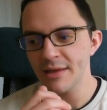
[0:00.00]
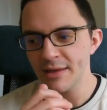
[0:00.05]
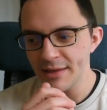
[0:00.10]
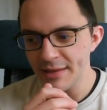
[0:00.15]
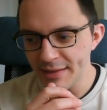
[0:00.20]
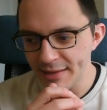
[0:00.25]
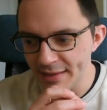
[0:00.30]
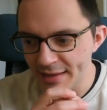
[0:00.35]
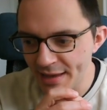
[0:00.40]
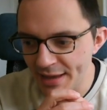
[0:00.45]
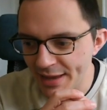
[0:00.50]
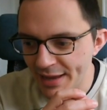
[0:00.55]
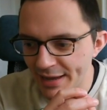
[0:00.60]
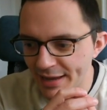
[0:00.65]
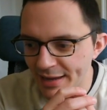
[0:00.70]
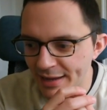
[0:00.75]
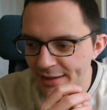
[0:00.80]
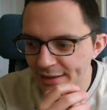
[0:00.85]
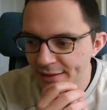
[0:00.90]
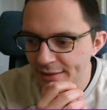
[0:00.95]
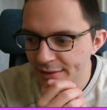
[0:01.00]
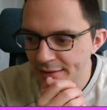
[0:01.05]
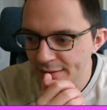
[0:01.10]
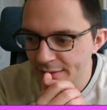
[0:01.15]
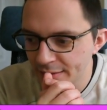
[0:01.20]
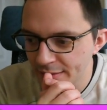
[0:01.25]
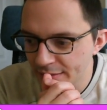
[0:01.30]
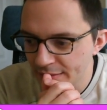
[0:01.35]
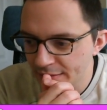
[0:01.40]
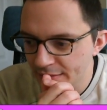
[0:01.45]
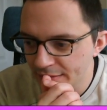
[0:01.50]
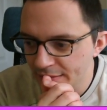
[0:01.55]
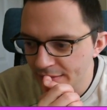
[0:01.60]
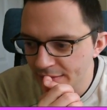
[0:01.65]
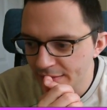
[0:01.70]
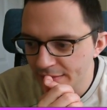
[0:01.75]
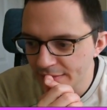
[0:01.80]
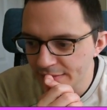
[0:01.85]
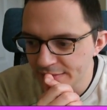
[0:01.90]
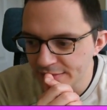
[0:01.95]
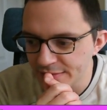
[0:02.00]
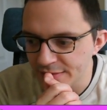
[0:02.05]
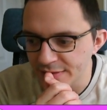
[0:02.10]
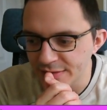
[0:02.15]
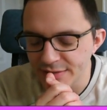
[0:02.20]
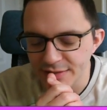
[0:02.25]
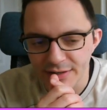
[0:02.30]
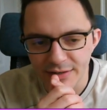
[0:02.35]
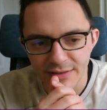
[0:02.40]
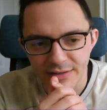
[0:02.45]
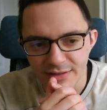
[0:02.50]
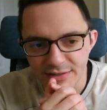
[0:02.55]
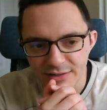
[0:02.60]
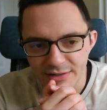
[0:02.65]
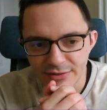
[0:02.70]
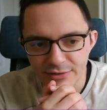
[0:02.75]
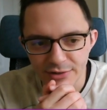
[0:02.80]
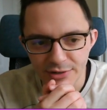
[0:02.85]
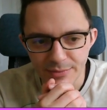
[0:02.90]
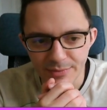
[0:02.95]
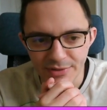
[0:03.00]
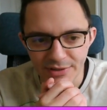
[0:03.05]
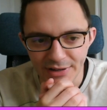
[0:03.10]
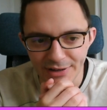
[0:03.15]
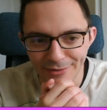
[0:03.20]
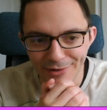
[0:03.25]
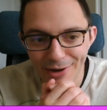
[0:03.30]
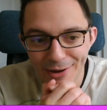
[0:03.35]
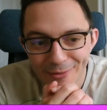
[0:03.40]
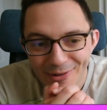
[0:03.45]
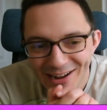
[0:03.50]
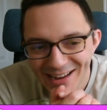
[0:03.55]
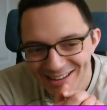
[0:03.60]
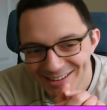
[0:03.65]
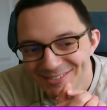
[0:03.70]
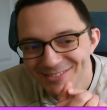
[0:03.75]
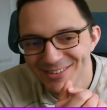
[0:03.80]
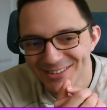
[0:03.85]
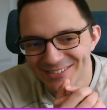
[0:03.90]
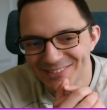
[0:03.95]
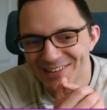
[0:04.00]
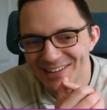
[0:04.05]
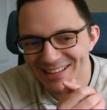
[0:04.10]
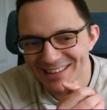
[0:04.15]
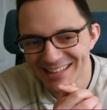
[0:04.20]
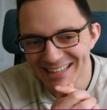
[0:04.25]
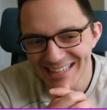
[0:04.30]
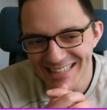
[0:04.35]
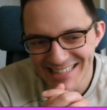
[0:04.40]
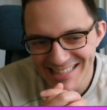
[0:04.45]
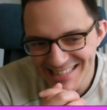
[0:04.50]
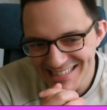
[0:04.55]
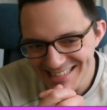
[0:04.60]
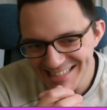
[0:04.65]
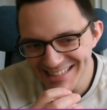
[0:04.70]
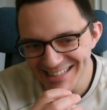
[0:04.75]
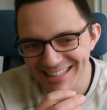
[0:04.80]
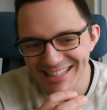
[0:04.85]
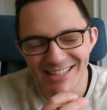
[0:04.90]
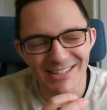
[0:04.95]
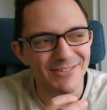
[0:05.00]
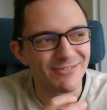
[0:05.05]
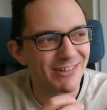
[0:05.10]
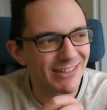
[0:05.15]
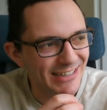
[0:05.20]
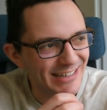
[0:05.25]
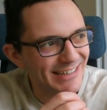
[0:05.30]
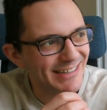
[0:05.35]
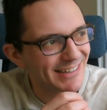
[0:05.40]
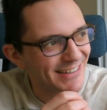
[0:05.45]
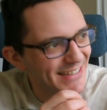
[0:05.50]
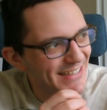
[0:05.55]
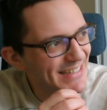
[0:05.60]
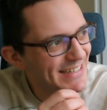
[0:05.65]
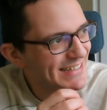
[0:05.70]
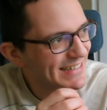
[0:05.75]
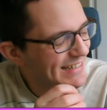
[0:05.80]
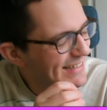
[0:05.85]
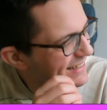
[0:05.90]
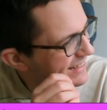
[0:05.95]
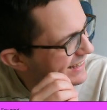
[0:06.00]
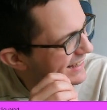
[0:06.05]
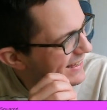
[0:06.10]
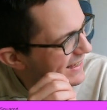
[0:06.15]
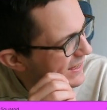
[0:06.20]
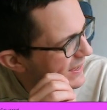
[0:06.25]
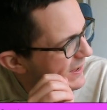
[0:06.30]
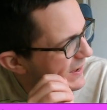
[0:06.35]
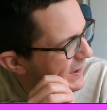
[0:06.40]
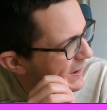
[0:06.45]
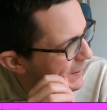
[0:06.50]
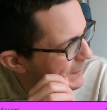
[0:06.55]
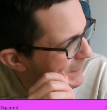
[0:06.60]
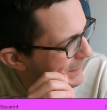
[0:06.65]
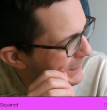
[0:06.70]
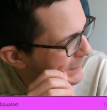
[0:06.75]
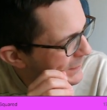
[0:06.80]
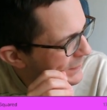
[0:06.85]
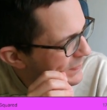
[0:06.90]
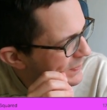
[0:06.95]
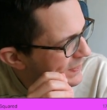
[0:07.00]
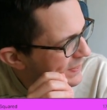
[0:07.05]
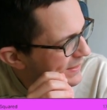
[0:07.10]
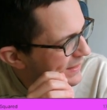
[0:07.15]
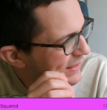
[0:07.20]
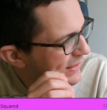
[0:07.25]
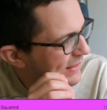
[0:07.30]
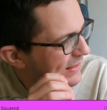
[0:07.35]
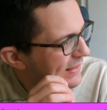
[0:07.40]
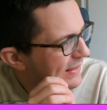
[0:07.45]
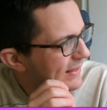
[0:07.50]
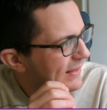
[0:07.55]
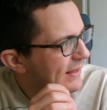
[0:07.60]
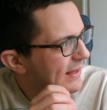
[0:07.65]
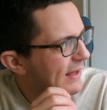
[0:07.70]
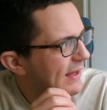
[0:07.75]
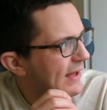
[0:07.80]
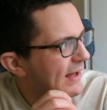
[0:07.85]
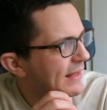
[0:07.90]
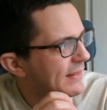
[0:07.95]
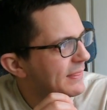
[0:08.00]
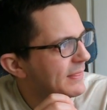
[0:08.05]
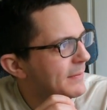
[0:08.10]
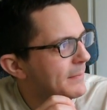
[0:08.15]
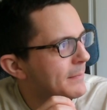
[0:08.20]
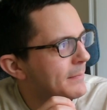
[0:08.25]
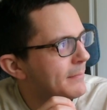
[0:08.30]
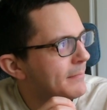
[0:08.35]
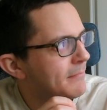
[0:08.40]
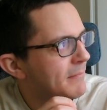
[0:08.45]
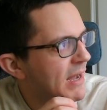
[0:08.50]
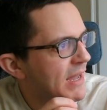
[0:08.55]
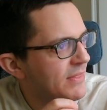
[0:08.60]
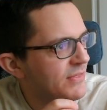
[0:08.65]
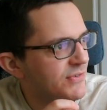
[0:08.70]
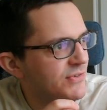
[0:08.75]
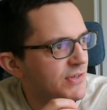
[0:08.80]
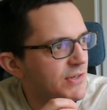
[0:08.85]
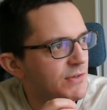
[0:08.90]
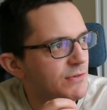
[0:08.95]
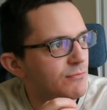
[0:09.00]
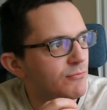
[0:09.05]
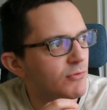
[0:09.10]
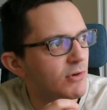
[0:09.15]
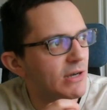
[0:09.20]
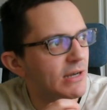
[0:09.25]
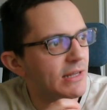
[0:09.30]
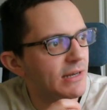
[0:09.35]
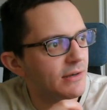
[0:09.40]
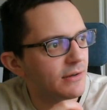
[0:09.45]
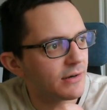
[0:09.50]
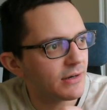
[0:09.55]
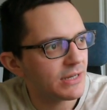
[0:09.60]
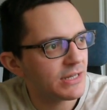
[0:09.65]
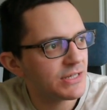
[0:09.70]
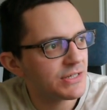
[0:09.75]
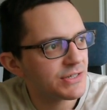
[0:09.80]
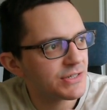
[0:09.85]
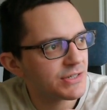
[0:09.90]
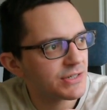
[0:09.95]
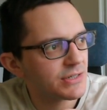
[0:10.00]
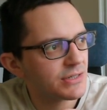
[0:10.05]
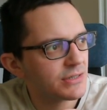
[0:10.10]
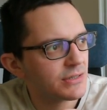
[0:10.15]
Yeah. So there's a group theory way of doing this that's really good. And the maths is really nice,